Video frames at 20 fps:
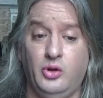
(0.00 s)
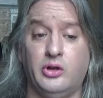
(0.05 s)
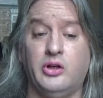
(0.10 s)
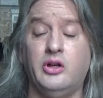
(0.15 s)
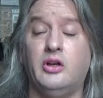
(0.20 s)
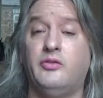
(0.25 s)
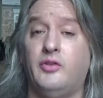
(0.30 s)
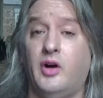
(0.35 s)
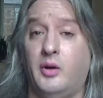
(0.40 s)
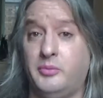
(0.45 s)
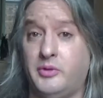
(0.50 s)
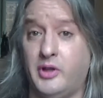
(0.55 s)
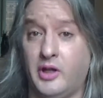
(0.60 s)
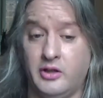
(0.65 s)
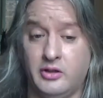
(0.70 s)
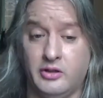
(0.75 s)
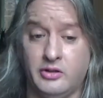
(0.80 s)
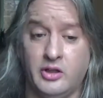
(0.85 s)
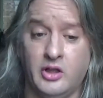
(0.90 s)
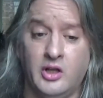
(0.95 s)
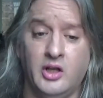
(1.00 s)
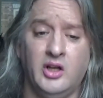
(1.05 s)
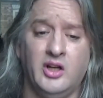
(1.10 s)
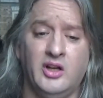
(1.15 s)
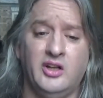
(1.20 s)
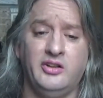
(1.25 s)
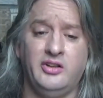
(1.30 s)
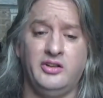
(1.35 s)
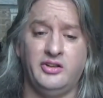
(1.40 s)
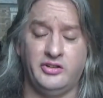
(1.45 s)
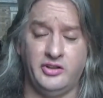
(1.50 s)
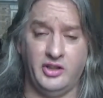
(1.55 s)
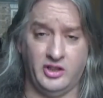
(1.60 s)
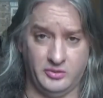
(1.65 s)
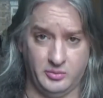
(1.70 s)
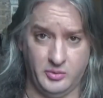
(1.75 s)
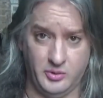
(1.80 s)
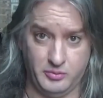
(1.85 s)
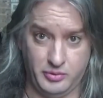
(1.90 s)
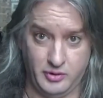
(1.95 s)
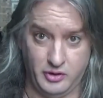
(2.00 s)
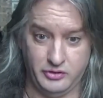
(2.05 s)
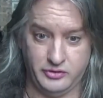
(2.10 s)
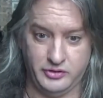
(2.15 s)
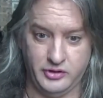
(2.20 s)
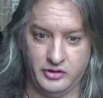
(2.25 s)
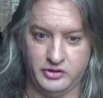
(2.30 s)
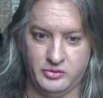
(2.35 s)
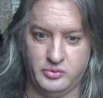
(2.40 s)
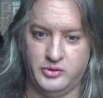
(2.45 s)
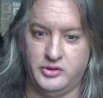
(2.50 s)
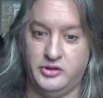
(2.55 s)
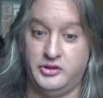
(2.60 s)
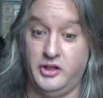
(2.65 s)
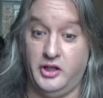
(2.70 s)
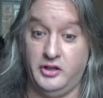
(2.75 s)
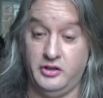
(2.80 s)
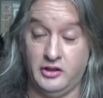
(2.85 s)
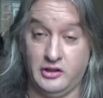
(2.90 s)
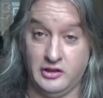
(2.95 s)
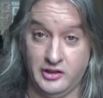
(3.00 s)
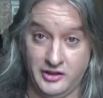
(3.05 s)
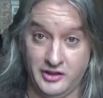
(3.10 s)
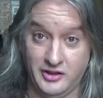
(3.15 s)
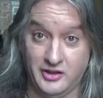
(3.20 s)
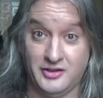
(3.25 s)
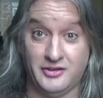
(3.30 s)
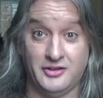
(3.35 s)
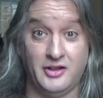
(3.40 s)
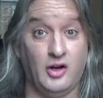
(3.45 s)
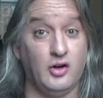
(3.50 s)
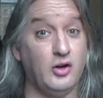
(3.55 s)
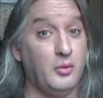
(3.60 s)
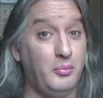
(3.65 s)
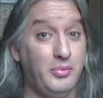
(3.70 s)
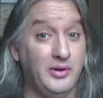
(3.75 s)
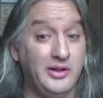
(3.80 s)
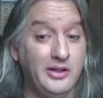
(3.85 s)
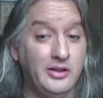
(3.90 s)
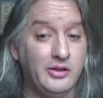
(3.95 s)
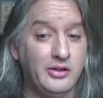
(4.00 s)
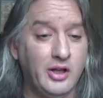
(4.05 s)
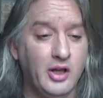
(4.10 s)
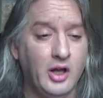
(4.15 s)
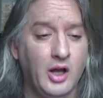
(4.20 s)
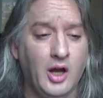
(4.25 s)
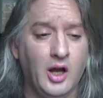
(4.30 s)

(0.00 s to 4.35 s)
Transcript: talking of updates, the assessment process for the gender clinic is now complete.